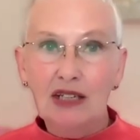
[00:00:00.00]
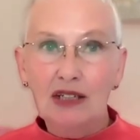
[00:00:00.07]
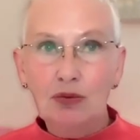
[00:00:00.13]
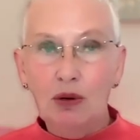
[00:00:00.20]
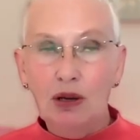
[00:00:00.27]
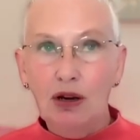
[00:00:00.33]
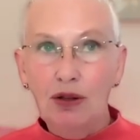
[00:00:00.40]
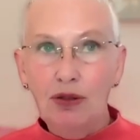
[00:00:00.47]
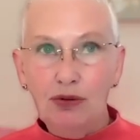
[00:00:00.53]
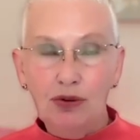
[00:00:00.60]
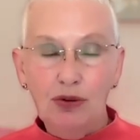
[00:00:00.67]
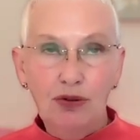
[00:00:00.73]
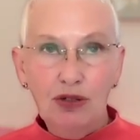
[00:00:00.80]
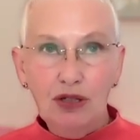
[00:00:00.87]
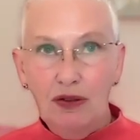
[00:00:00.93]
as we go
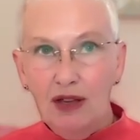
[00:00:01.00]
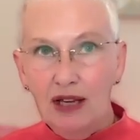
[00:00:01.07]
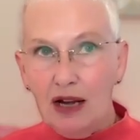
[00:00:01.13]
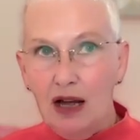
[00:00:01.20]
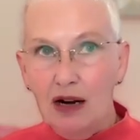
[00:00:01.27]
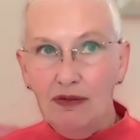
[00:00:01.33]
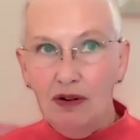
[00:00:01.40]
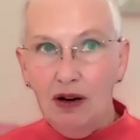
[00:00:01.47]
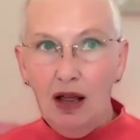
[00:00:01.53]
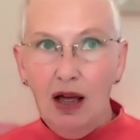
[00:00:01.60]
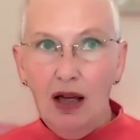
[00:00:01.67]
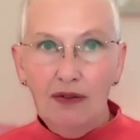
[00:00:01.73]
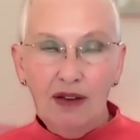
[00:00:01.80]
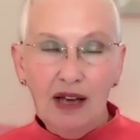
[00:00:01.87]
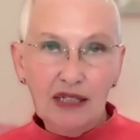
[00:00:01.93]
through. So they're kind of
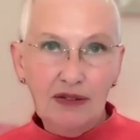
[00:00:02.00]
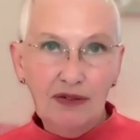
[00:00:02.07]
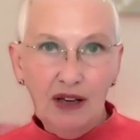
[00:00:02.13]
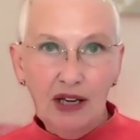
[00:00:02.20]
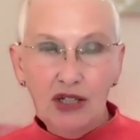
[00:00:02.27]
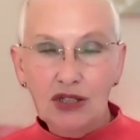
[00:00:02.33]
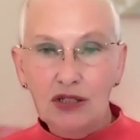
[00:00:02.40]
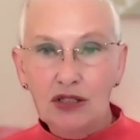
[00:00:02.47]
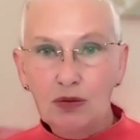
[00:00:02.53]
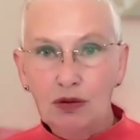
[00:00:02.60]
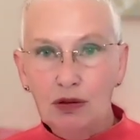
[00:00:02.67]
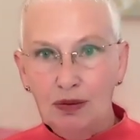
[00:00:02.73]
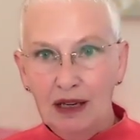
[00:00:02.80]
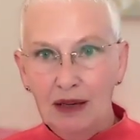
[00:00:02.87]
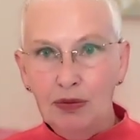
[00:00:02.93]
live activations
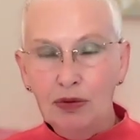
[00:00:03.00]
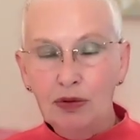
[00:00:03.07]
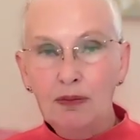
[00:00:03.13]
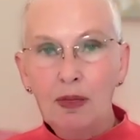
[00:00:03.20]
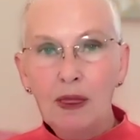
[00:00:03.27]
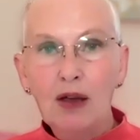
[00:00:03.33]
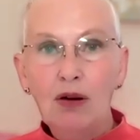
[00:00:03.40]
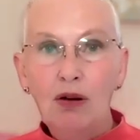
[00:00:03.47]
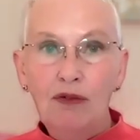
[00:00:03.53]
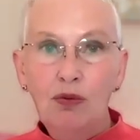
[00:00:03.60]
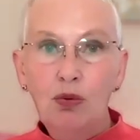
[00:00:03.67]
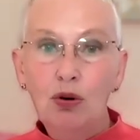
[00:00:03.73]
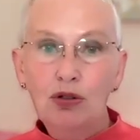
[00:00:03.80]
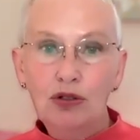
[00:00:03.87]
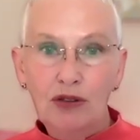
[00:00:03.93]
with people who've
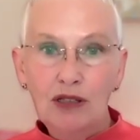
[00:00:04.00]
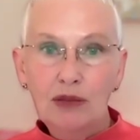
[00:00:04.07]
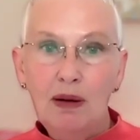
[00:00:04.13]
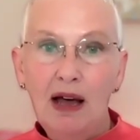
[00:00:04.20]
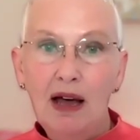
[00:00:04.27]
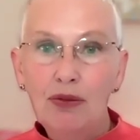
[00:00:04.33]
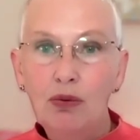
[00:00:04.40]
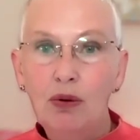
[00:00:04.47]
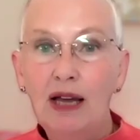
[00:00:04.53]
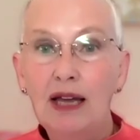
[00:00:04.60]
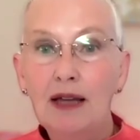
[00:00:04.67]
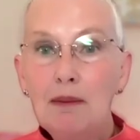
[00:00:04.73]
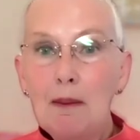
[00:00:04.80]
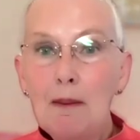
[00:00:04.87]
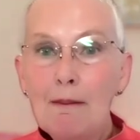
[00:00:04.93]
walked this pathway.
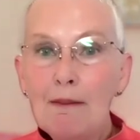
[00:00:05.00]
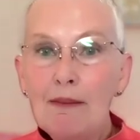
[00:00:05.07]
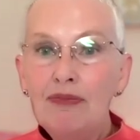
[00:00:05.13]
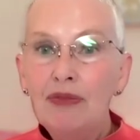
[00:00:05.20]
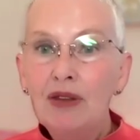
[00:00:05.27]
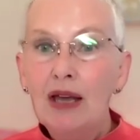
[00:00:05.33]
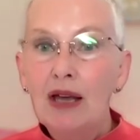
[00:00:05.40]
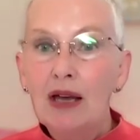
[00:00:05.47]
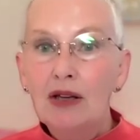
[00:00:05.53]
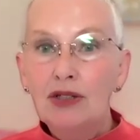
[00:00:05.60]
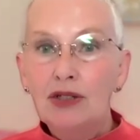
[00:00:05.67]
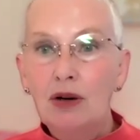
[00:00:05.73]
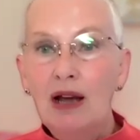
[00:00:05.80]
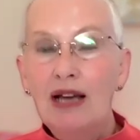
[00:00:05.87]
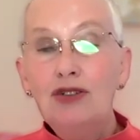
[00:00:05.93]

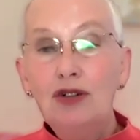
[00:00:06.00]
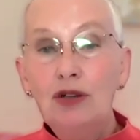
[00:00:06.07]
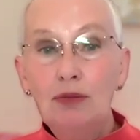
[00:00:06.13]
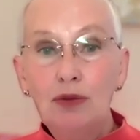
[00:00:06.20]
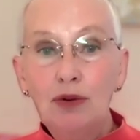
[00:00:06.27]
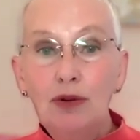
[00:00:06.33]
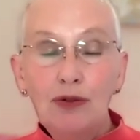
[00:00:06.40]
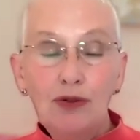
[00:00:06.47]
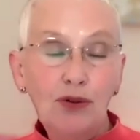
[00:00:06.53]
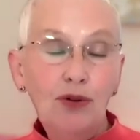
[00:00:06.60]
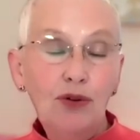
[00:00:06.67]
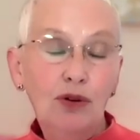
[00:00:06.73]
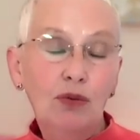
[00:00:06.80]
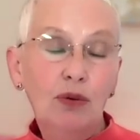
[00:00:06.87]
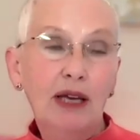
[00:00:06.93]
So as you move through
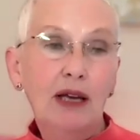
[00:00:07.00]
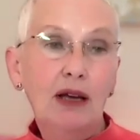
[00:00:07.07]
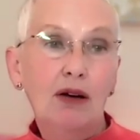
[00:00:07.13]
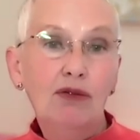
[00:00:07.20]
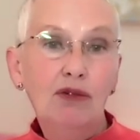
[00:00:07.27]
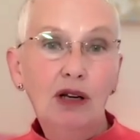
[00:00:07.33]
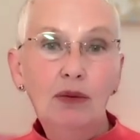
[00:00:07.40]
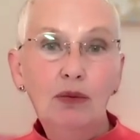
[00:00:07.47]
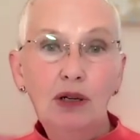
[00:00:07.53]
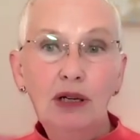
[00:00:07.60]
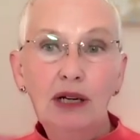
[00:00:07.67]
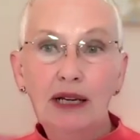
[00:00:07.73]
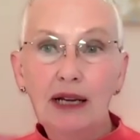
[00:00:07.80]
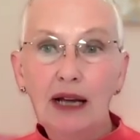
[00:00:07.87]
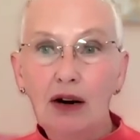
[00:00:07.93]
your week, I really would
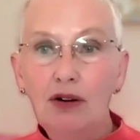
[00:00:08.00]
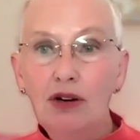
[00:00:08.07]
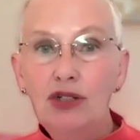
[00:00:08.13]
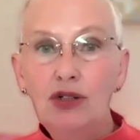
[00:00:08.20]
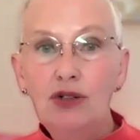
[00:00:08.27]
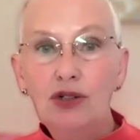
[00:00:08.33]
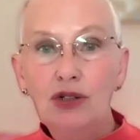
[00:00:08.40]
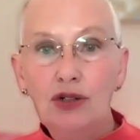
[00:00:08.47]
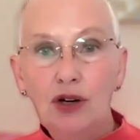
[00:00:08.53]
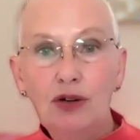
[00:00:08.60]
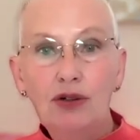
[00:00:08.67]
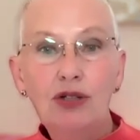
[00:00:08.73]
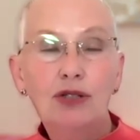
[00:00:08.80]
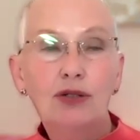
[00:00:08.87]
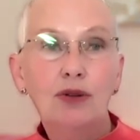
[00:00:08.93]
encourage you to
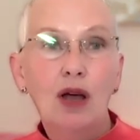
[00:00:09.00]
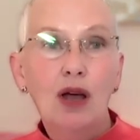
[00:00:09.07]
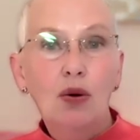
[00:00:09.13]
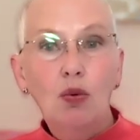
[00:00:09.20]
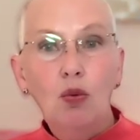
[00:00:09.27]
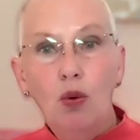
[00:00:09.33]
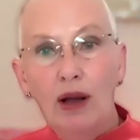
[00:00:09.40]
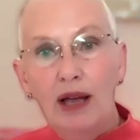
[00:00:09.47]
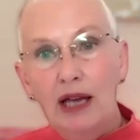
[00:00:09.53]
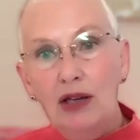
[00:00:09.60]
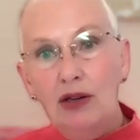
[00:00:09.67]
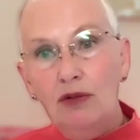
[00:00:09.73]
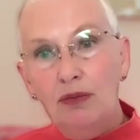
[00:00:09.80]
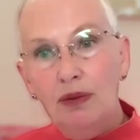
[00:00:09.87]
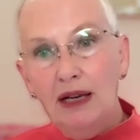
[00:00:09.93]
notice where
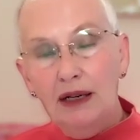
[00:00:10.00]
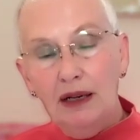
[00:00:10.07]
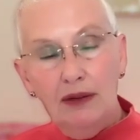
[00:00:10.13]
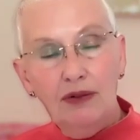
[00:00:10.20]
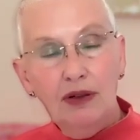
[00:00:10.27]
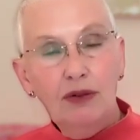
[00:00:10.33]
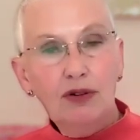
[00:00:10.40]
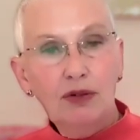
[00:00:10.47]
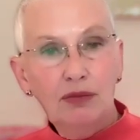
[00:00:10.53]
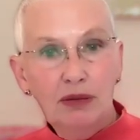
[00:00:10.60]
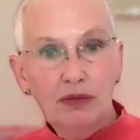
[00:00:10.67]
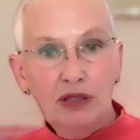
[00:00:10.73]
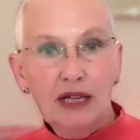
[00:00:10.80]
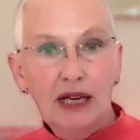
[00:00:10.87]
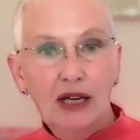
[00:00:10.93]
you've been living from
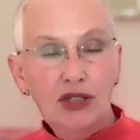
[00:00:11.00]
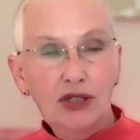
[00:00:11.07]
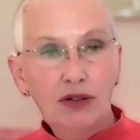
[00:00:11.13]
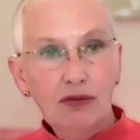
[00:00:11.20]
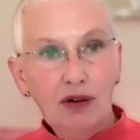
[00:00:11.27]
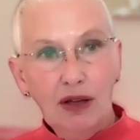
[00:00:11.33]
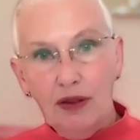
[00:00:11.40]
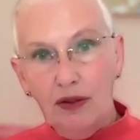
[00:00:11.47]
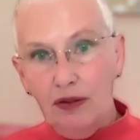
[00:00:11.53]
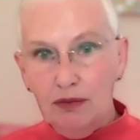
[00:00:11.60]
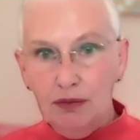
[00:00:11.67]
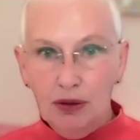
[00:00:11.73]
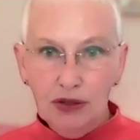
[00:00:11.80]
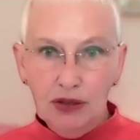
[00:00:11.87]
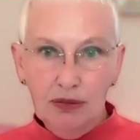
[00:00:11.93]
limitation rather than
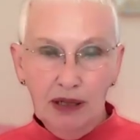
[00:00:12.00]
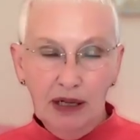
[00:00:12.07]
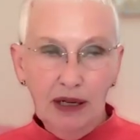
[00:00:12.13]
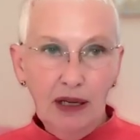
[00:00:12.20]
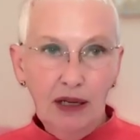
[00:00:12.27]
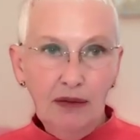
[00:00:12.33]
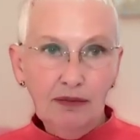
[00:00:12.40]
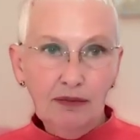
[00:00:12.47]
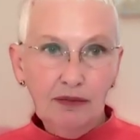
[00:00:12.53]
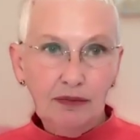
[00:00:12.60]
possibility.